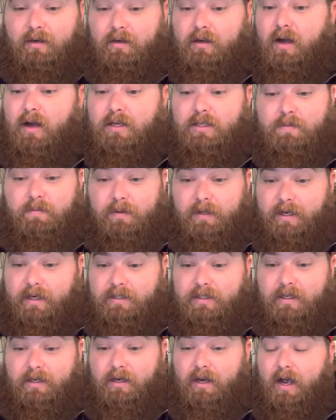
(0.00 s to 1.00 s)
guns
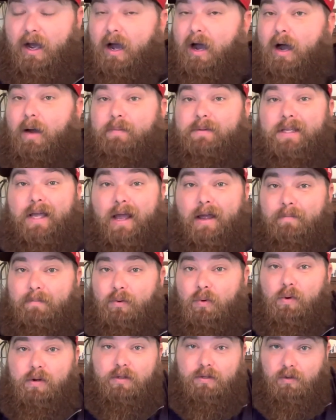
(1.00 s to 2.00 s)
blazing, up
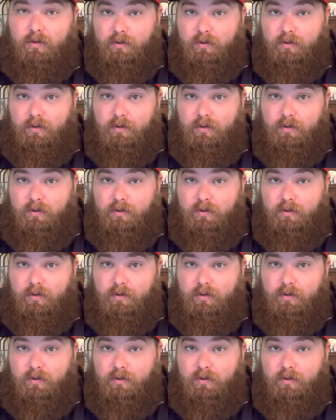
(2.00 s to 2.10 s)
10.2